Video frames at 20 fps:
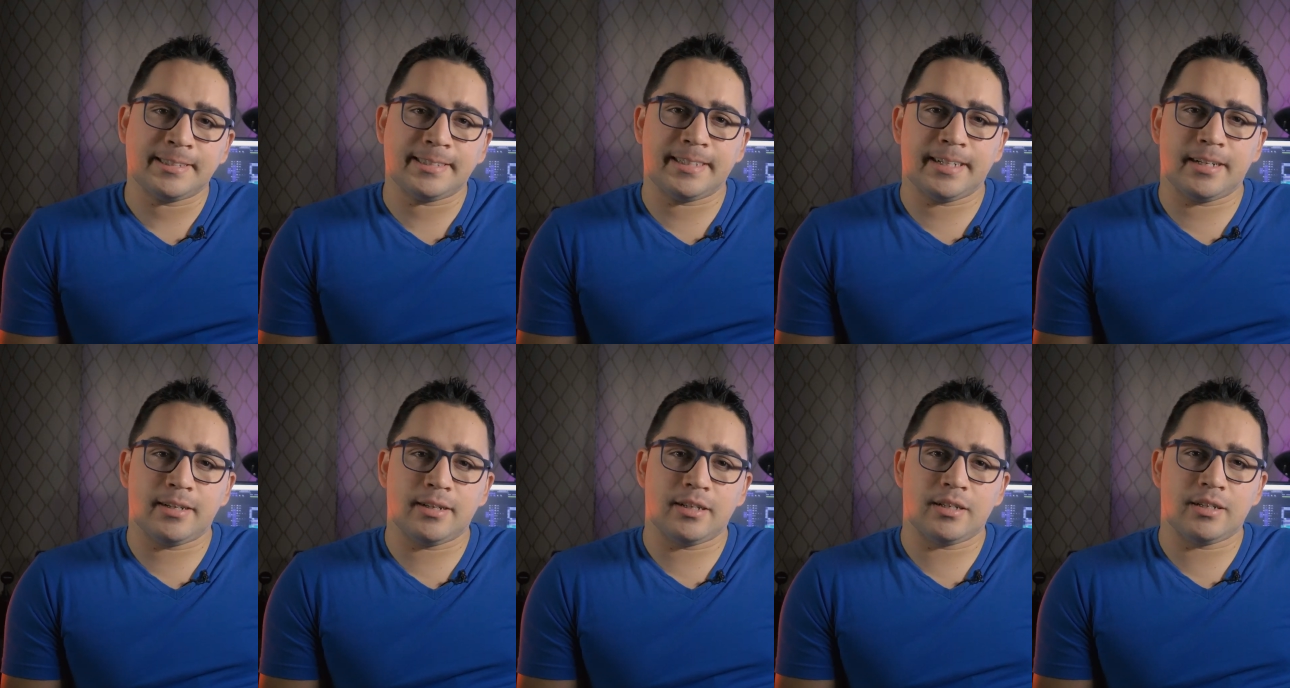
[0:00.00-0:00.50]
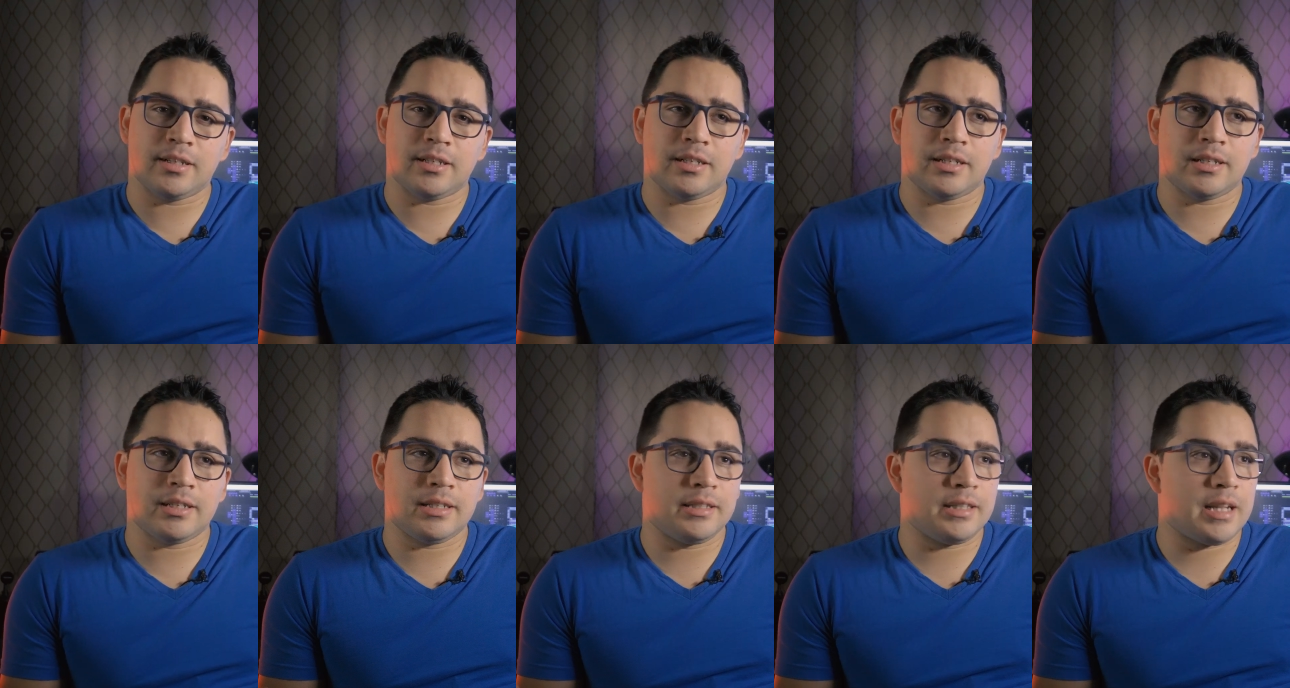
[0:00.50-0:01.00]

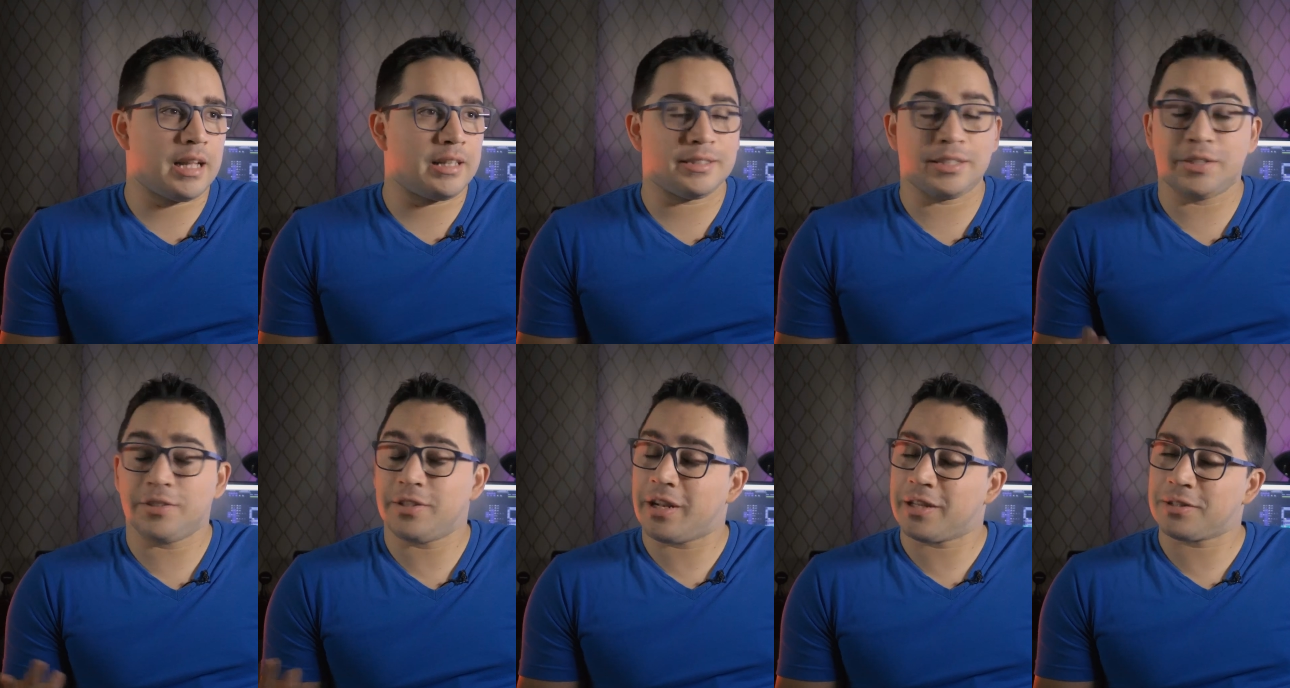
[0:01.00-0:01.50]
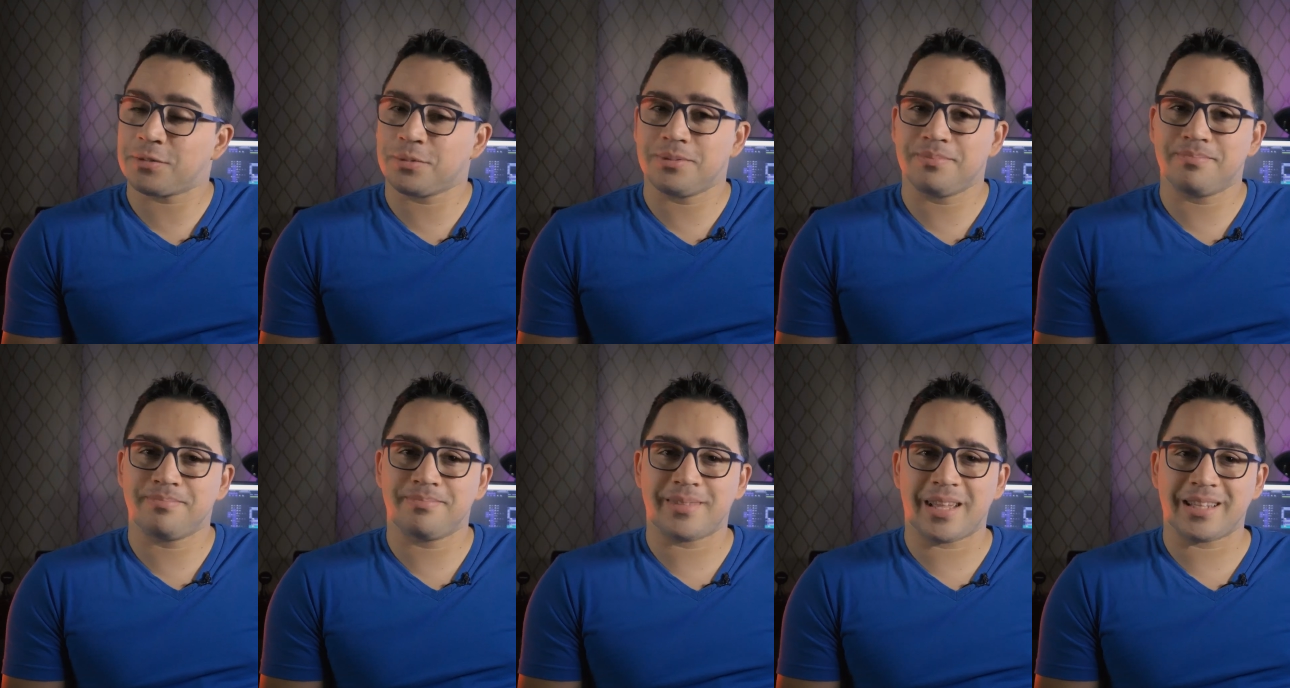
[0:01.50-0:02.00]
uh, and I'll see you in the next
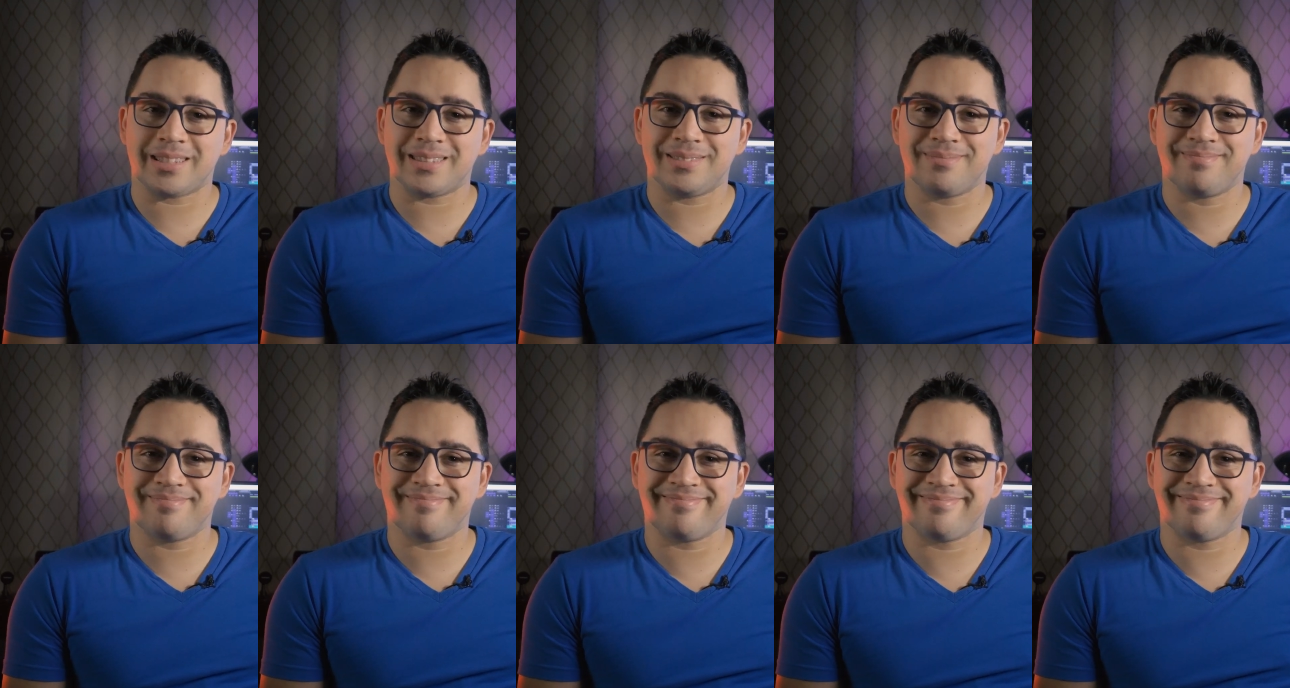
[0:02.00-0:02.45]
one. Thanks.